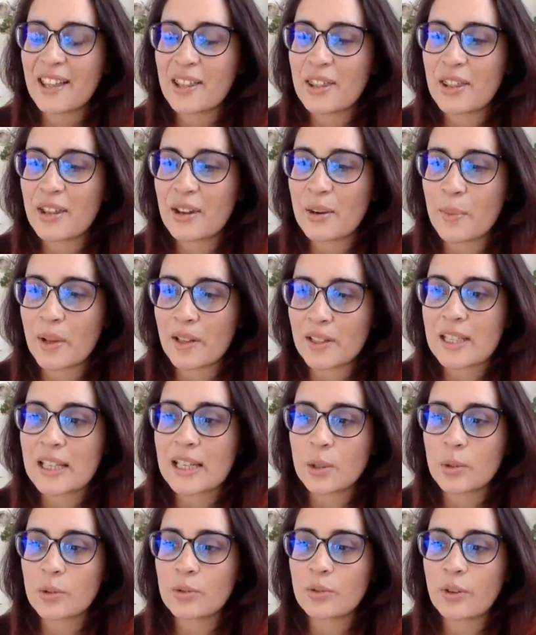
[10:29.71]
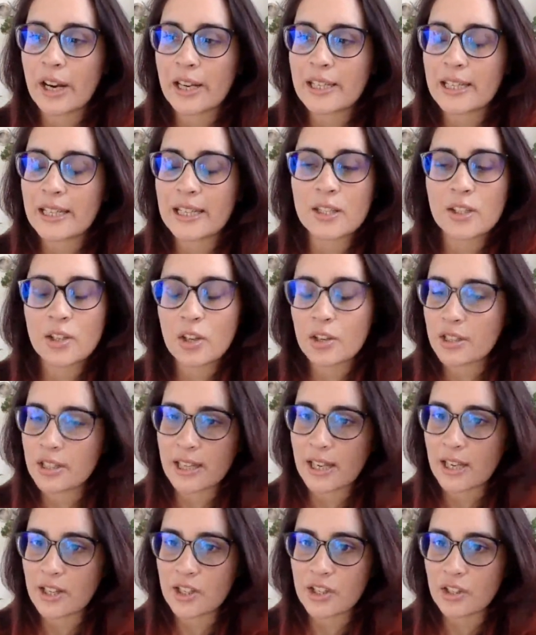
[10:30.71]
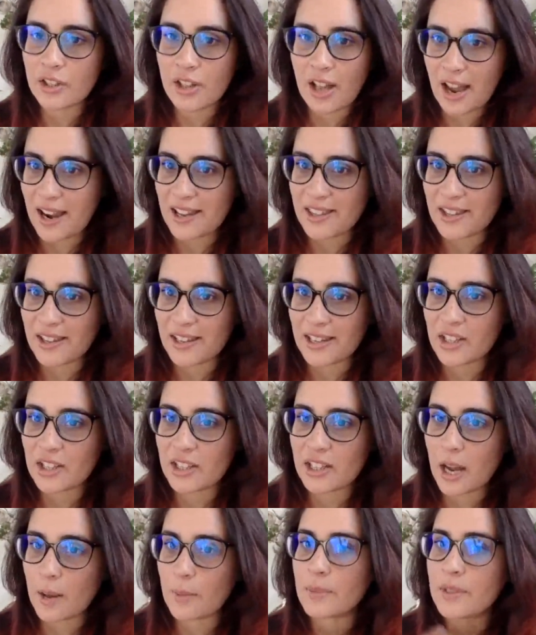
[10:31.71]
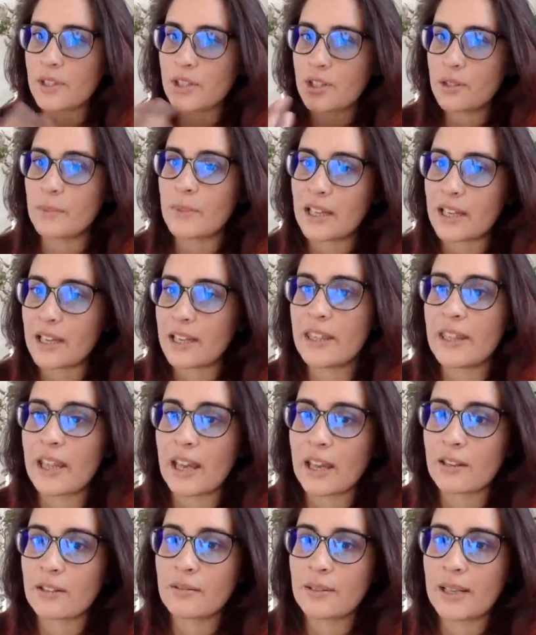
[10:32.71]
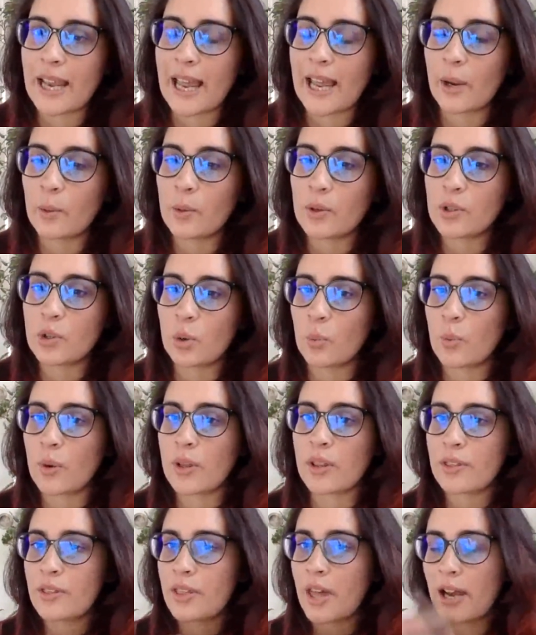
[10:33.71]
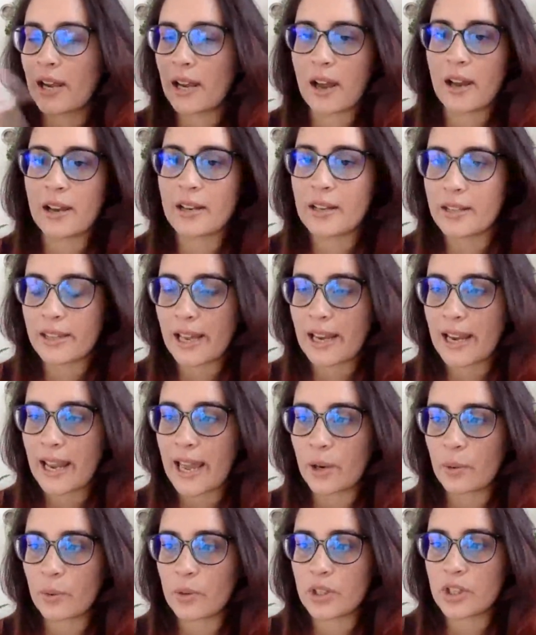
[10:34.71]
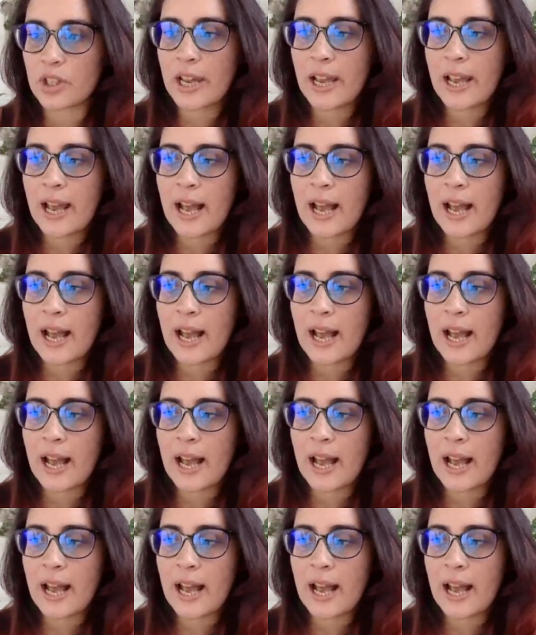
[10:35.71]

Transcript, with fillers: The multilingual writing is not intentional either. It just comes to me in that language or with mm. that line in that language.